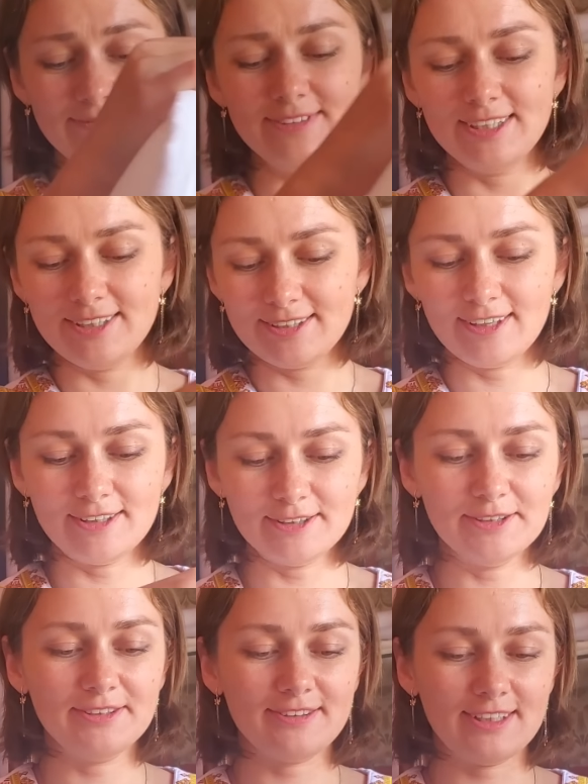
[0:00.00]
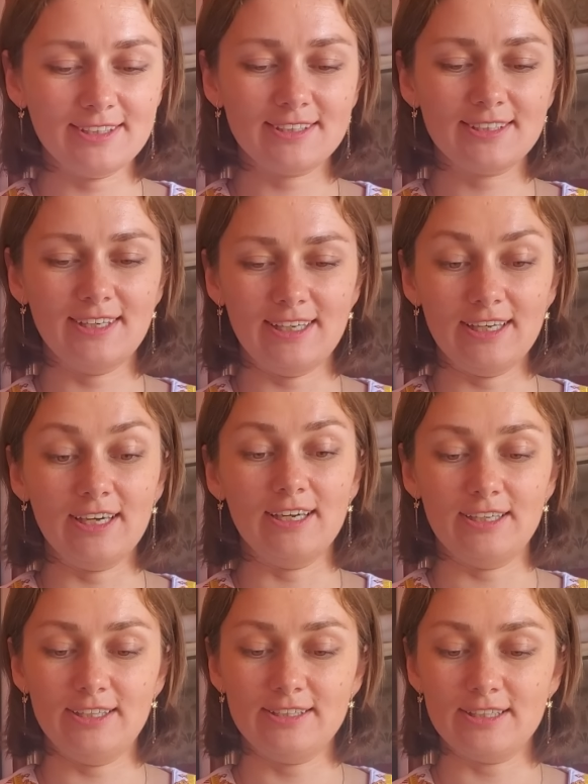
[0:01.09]
And you know, this
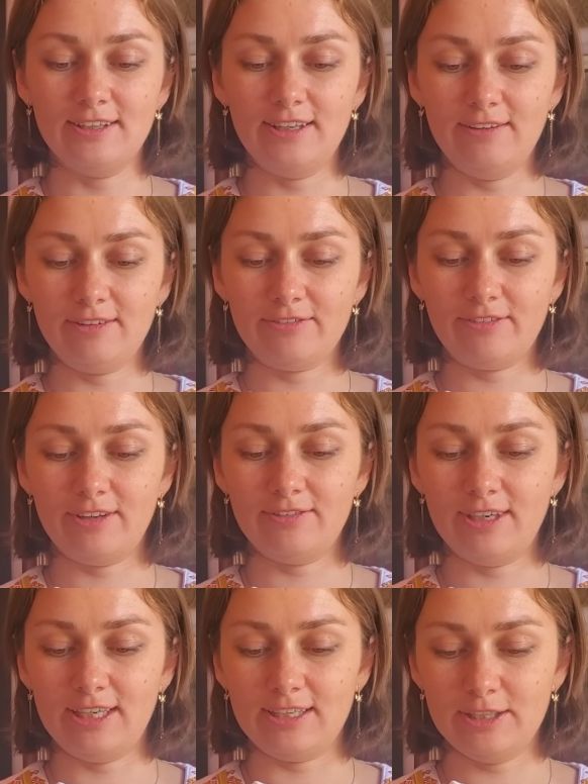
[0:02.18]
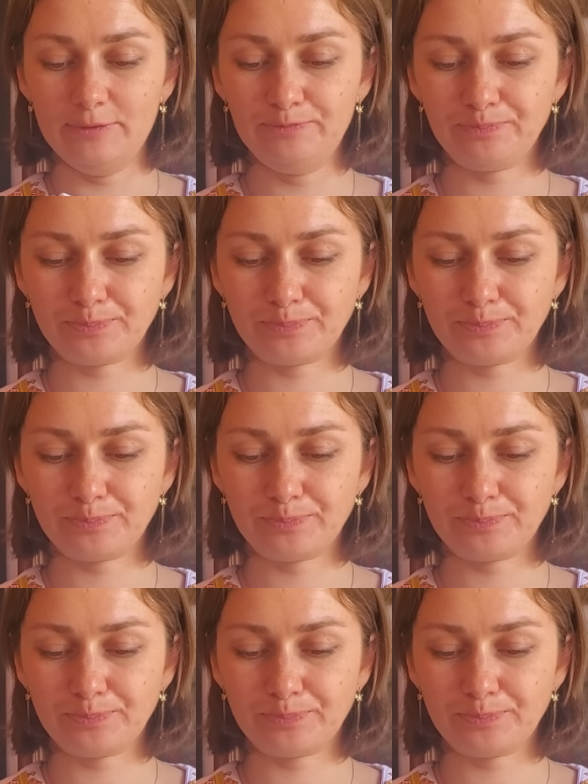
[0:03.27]
it's an even weave linen.